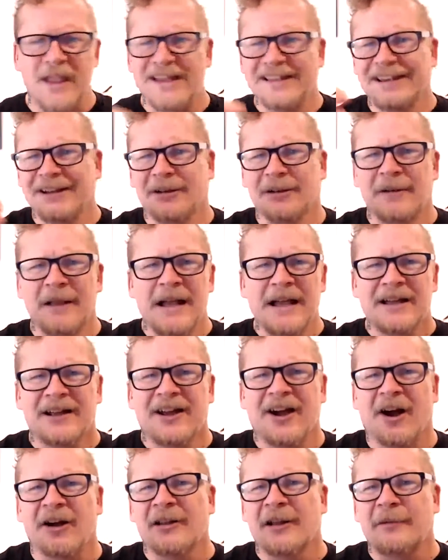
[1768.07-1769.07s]
Little
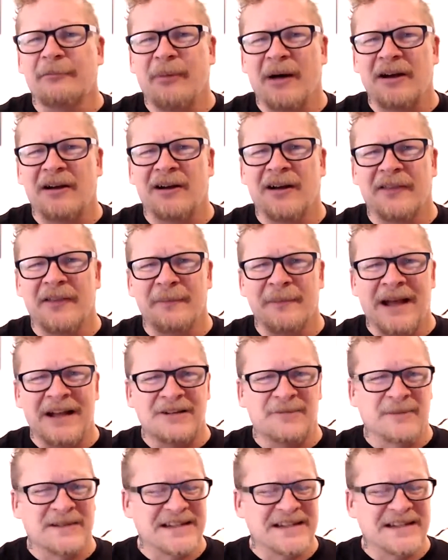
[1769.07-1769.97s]
garlic butter on the mashed